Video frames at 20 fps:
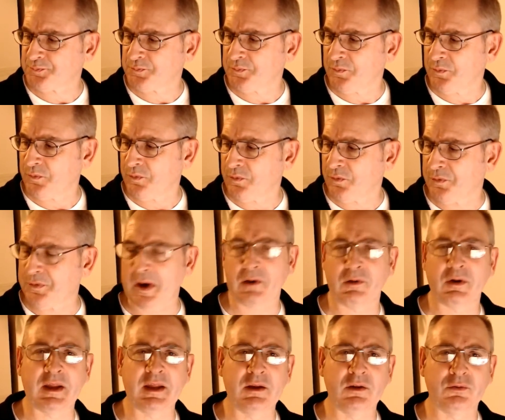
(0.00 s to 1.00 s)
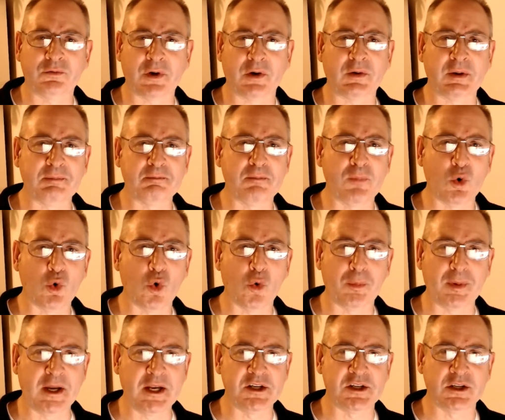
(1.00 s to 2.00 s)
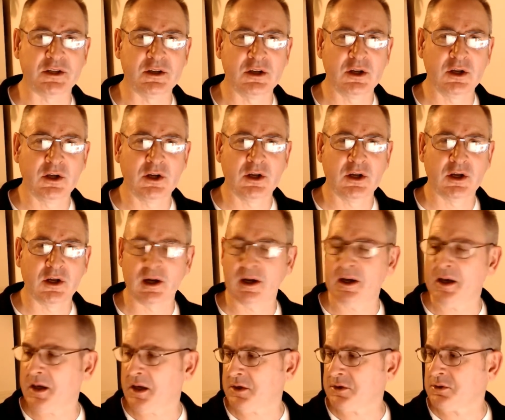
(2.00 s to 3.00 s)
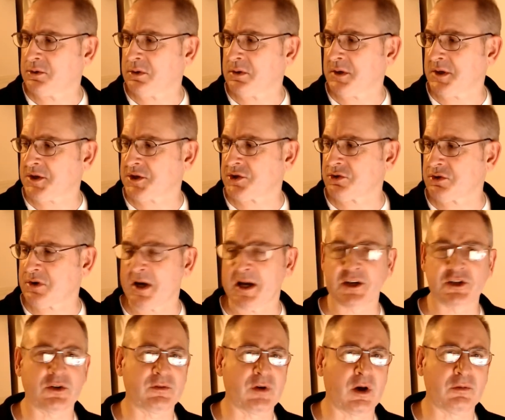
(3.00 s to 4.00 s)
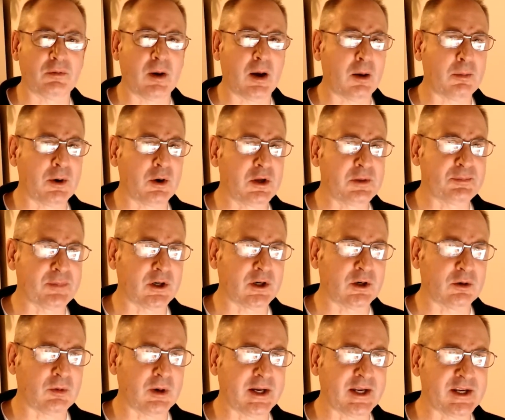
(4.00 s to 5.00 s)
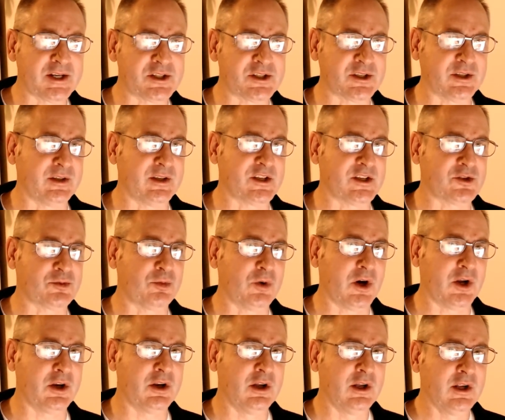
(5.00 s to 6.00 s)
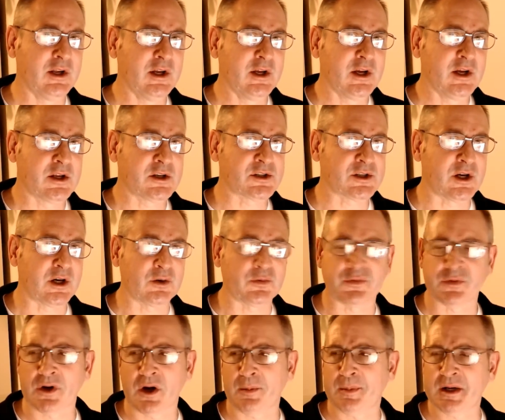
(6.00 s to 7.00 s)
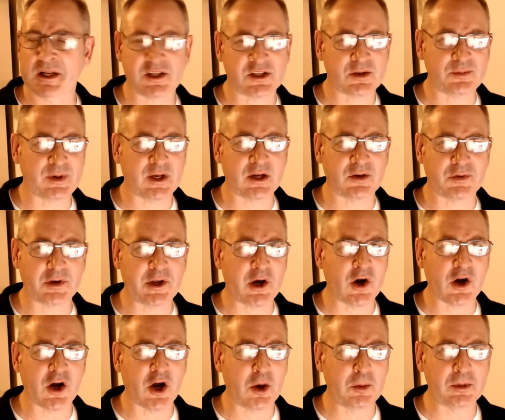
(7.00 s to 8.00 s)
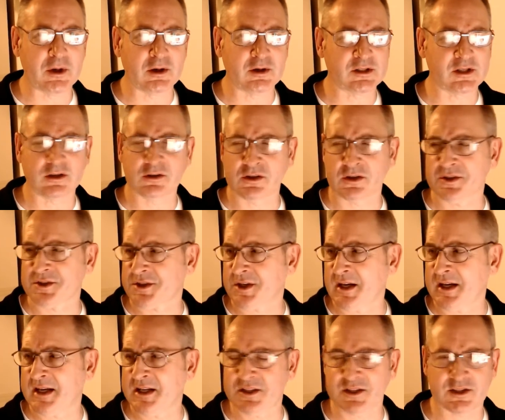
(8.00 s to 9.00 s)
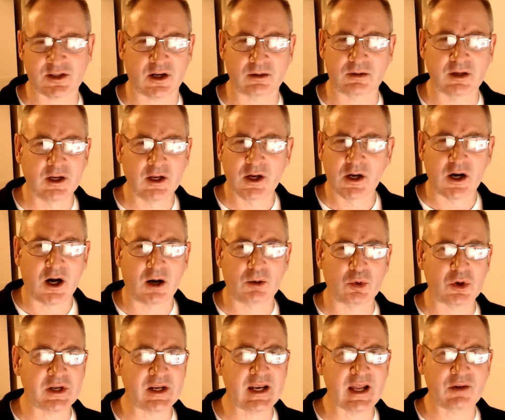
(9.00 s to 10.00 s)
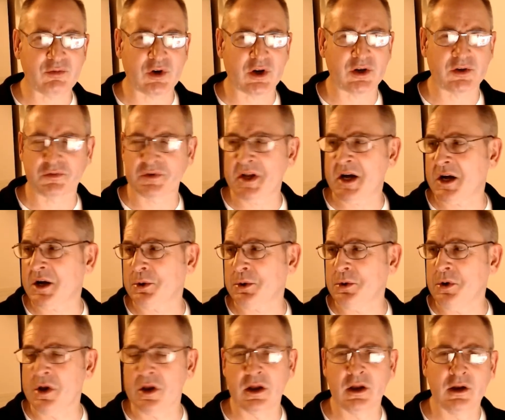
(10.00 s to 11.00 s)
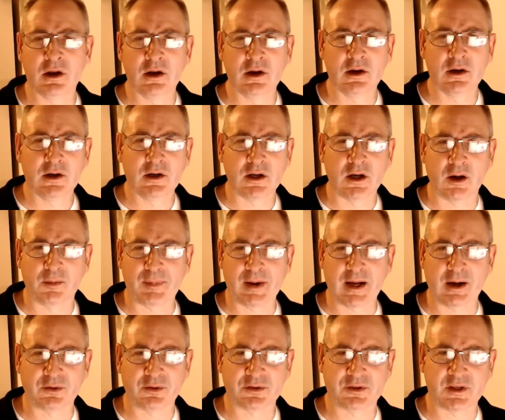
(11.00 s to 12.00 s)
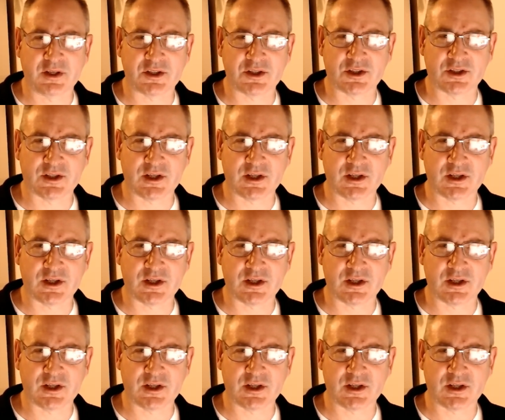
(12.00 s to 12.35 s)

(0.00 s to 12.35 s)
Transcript: very, very morbid and quite strange. I'm only part way into this one so far, but it's a bit of an eye-opener. It's like I say, I would never have known about this